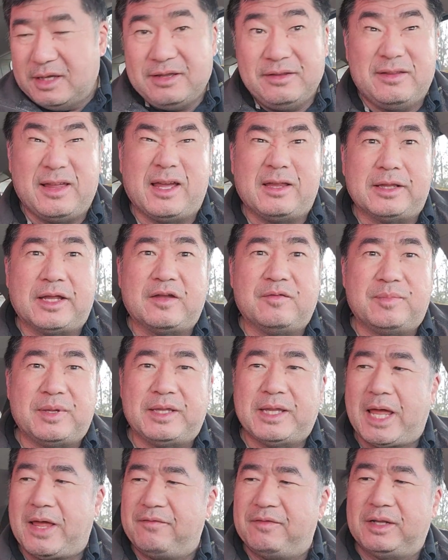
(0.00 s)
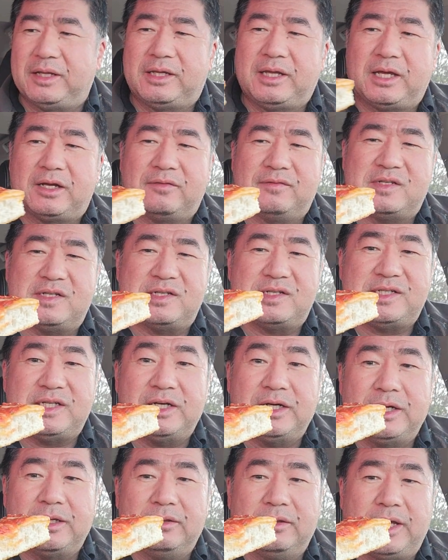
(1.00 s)
Lately, I've been having a kick of
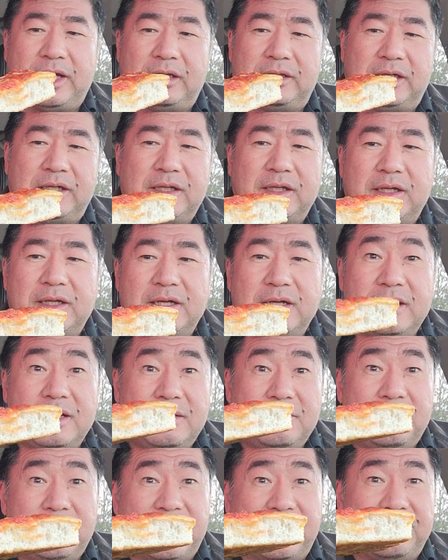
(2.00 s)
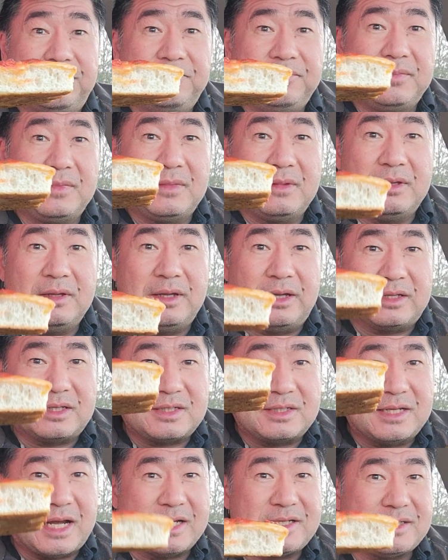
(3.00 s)
Sicilian lately, but
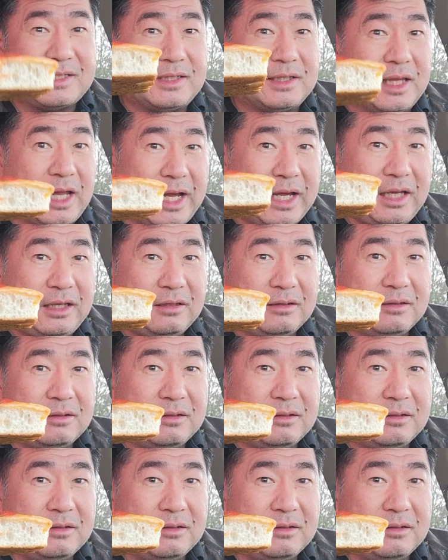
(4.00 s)
it's nice and light.